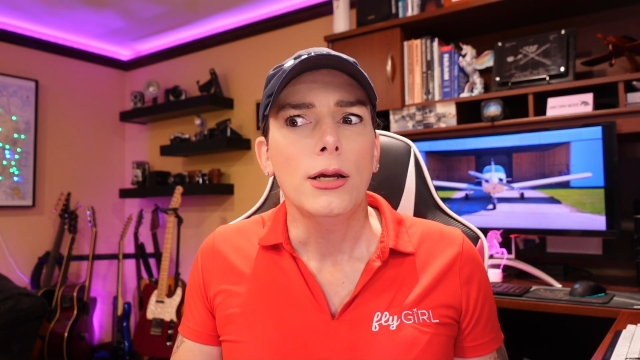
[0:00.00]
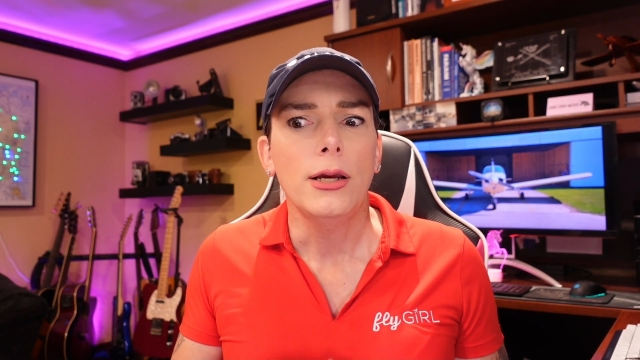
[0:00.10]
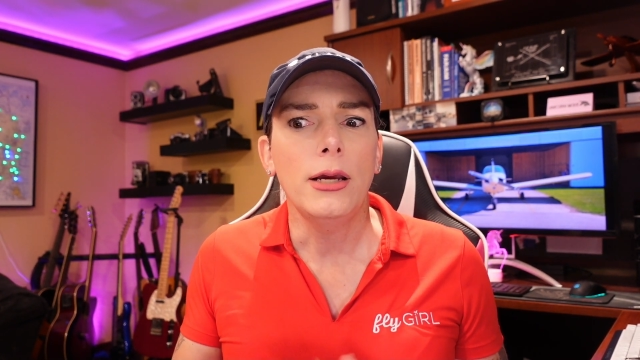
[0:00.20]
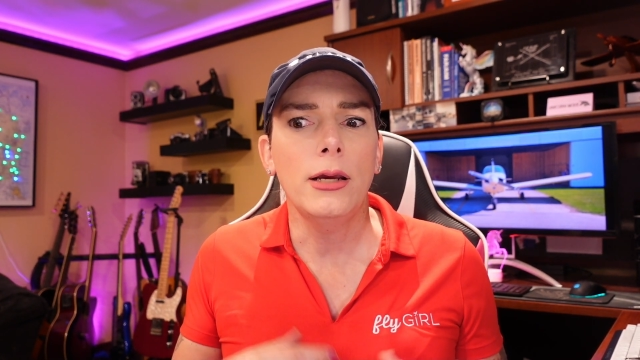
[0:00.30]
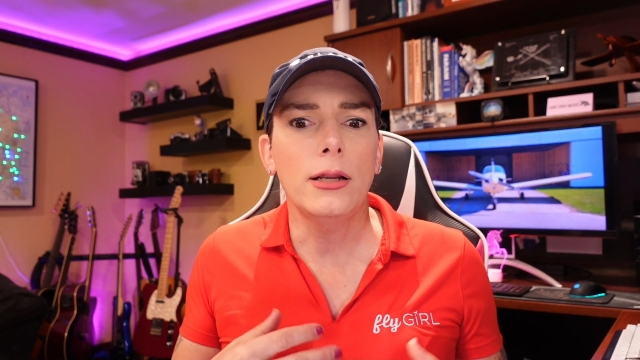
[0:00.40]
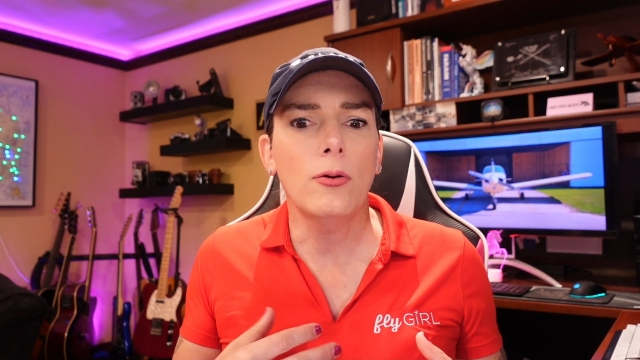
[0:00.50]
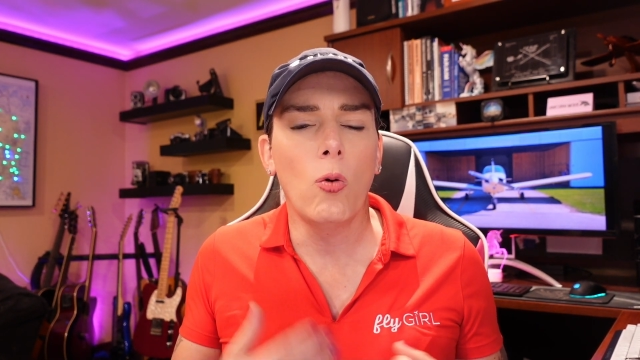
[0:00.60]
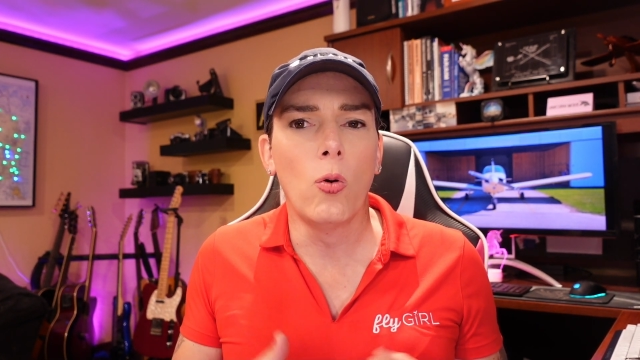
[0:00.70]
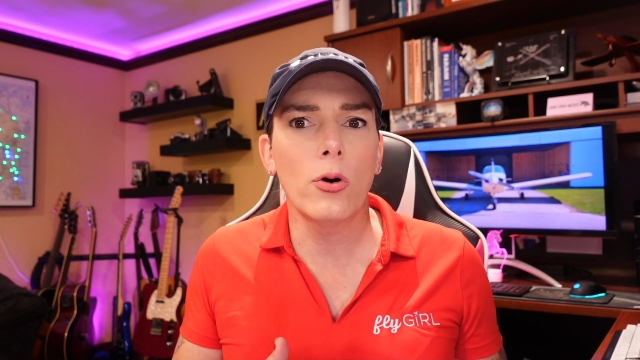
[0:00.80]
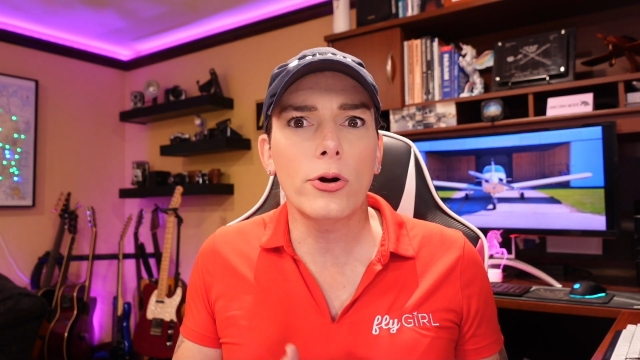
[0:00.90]
in
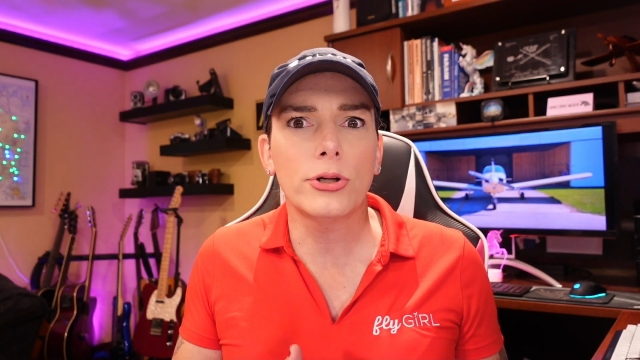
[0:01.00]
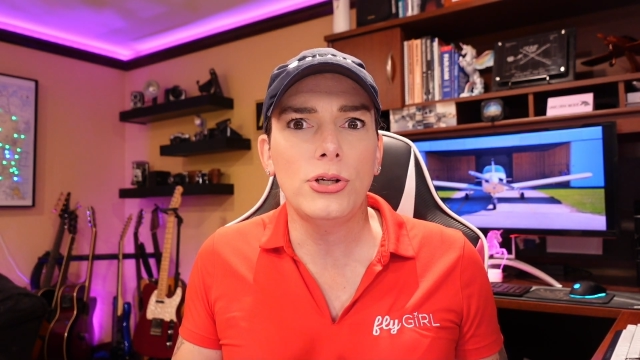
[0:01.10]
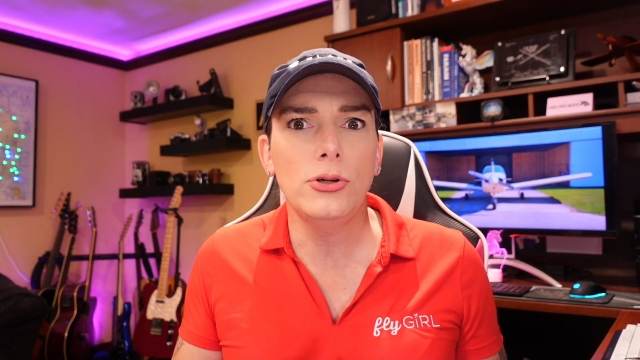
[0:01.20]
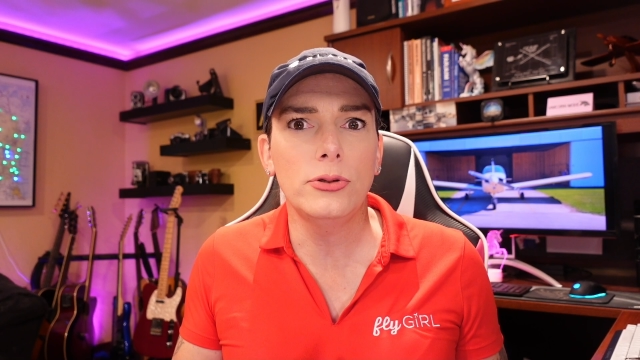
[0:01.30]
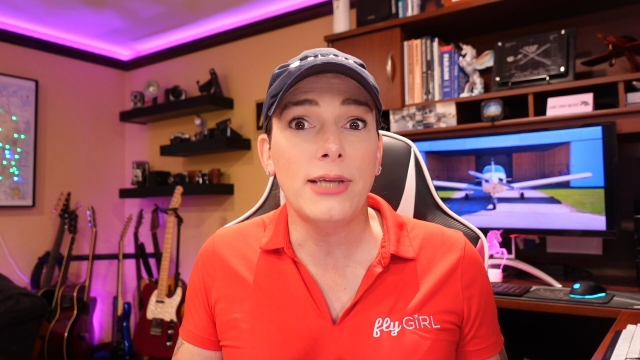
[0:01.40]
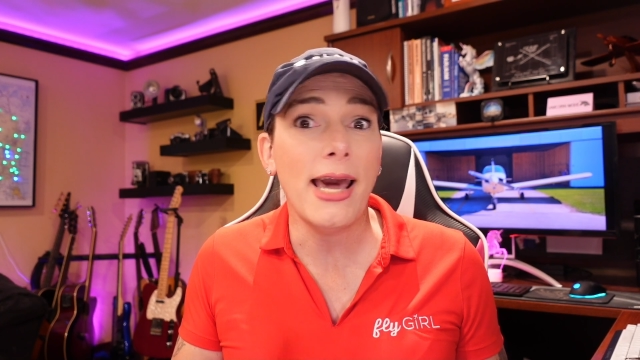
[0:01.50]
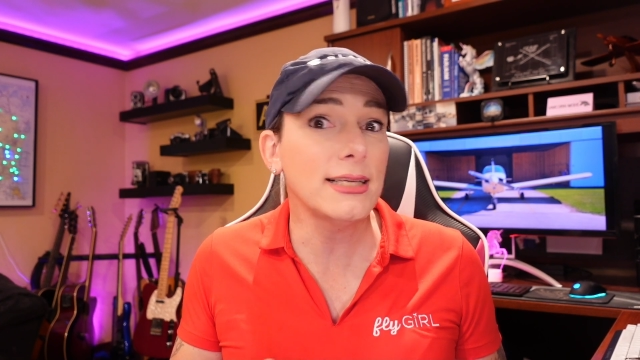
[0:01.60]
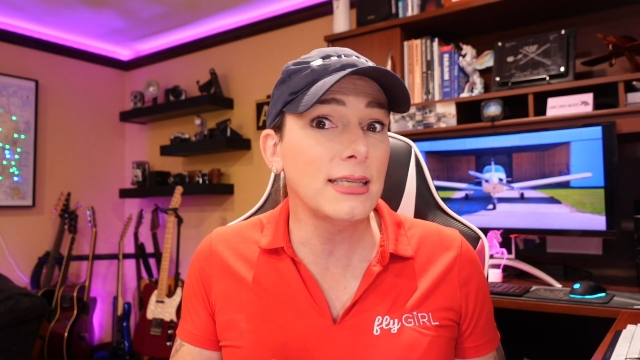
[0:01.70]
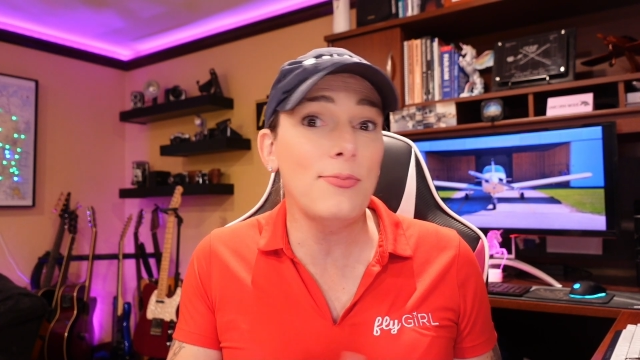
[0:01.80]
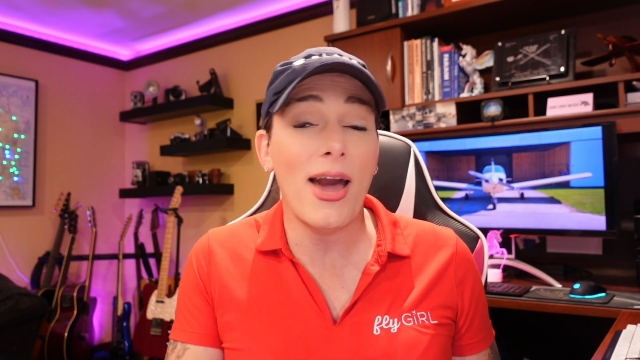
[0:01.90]
order to
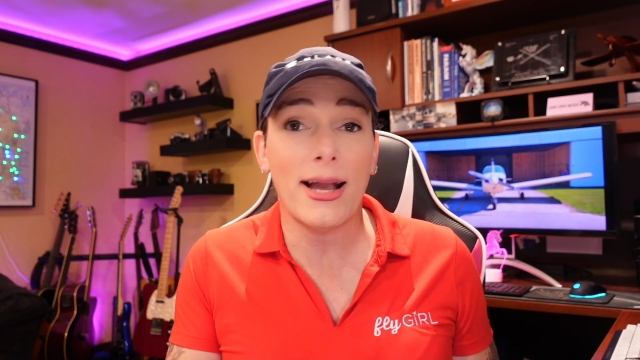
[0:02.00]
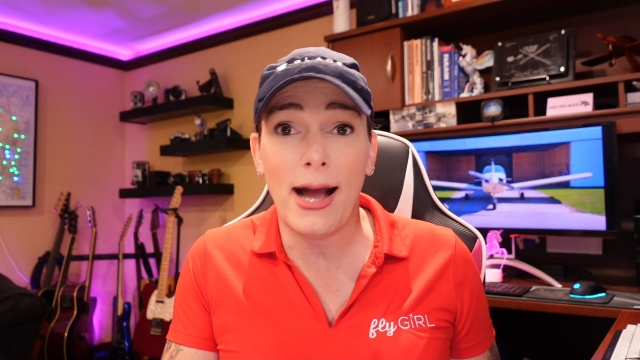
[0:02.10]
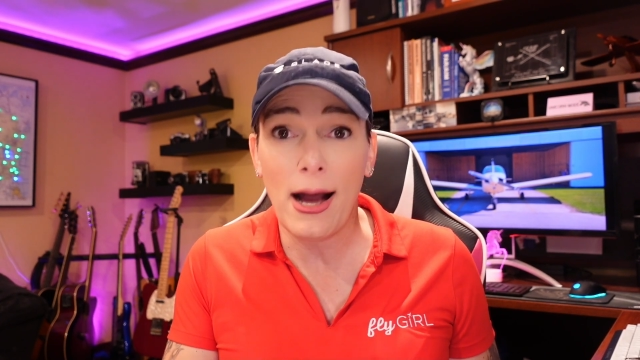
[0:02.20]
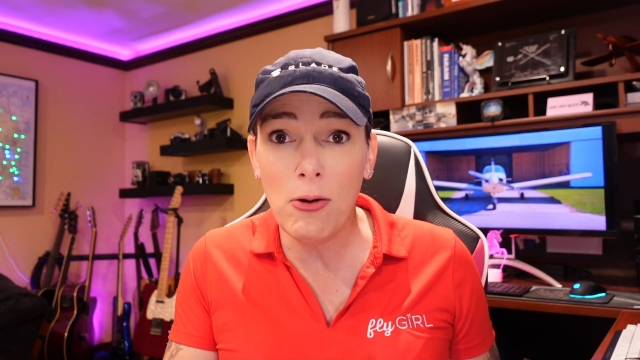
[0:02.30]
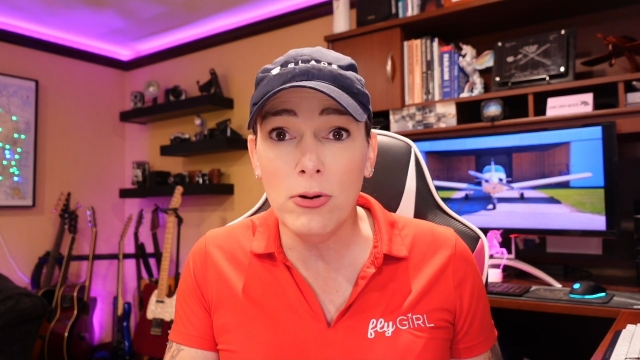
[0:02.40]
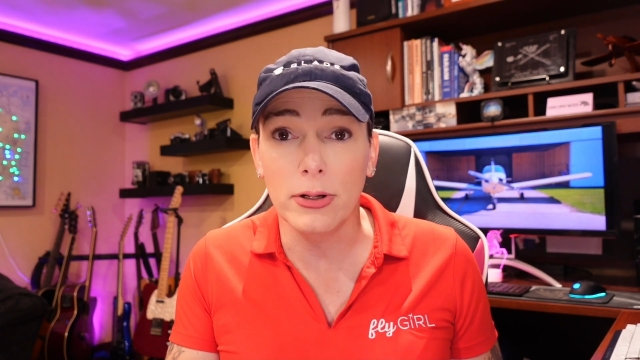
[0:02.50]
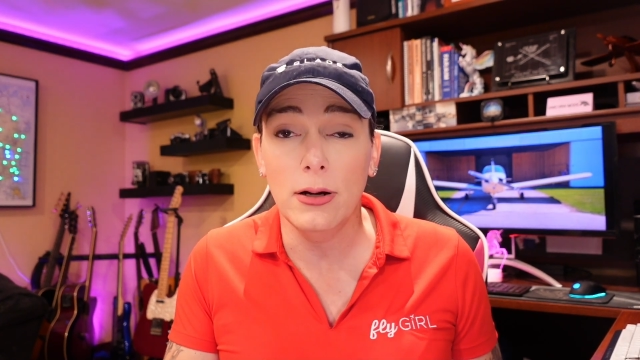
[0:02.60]
taxi back out